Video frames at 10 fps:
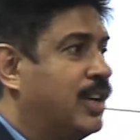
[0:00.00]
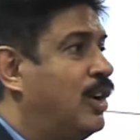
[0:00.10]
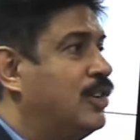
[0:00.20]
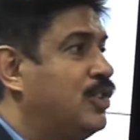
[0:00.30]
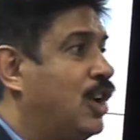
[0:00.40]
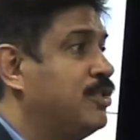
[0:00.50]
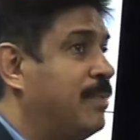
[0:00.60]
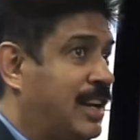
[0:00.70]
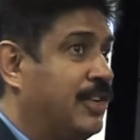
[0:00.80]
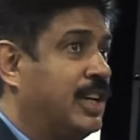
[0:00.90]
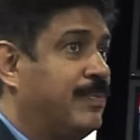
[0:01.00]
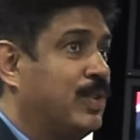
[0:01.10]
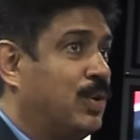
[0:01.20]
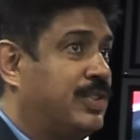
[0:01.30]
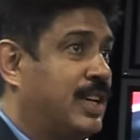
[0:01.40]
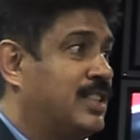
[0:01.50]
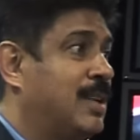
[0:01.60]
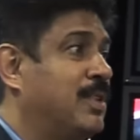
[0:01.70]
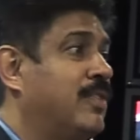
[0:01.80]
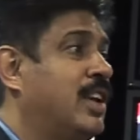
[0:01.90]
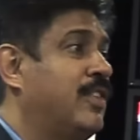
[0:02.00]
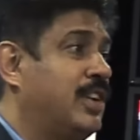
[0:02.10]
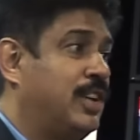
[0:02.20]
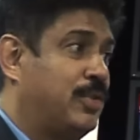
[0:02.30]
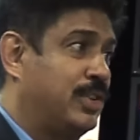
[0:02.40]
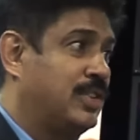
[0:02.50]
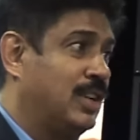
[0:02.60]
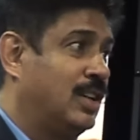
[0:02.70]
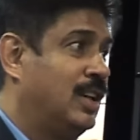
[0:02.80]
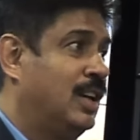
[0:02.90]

called George Mallory who said something very, very interesting.